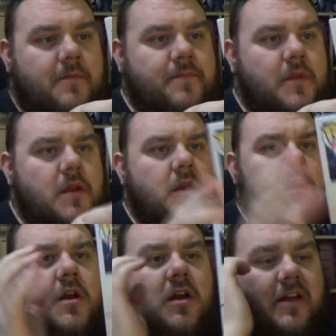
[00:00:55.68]
on.
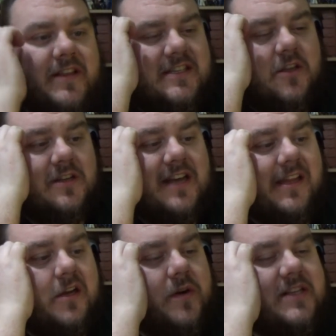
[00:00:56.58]
And this is Dr.
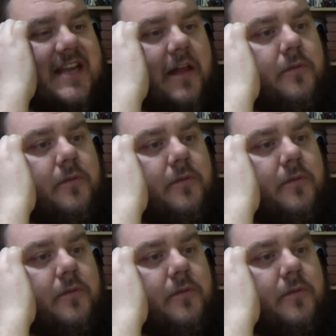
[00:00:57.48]
Harleen Quinzel